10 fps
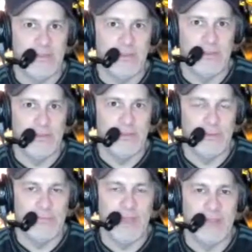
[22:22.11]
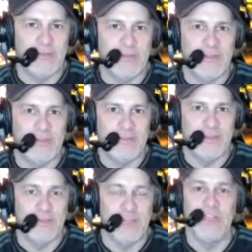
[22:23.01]
you, you and Fox Cities
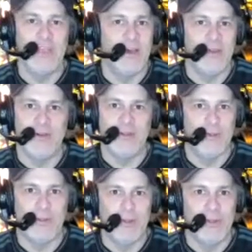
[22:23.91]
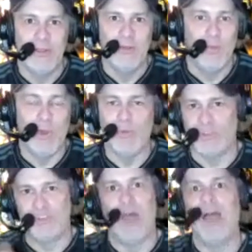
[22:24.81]
and JDL are, are what we're
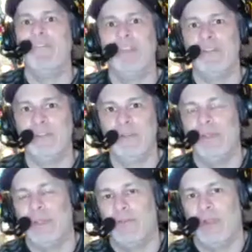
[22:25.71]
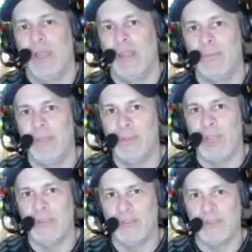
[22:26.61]
striving to do here, right? I mean, you
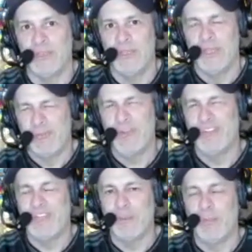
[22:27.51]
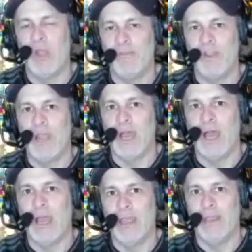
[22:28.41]
guys just have really set the bar very
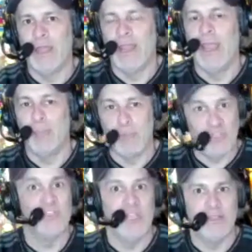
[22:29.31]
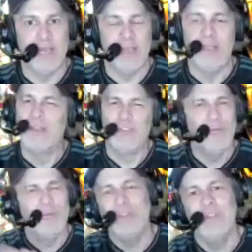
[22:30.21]
high, and, and I appreciate that because I
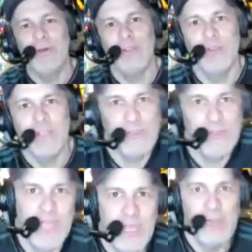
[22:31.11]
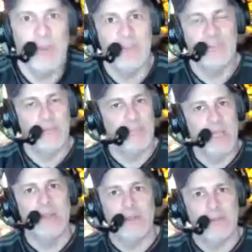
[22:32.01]
really don't look at you anyone as
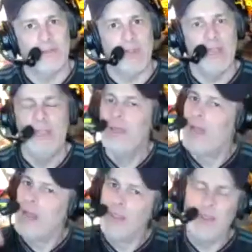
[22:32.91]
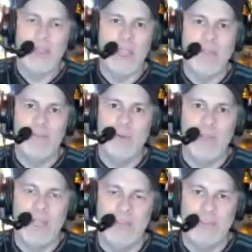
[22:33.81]
competitors, right? I look at
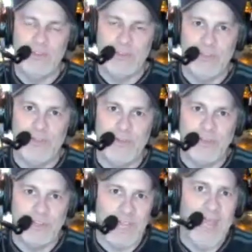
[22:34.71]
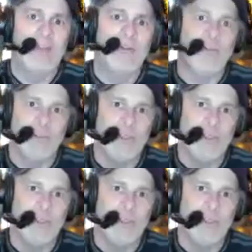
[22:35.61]
everyone yeah. as different channels.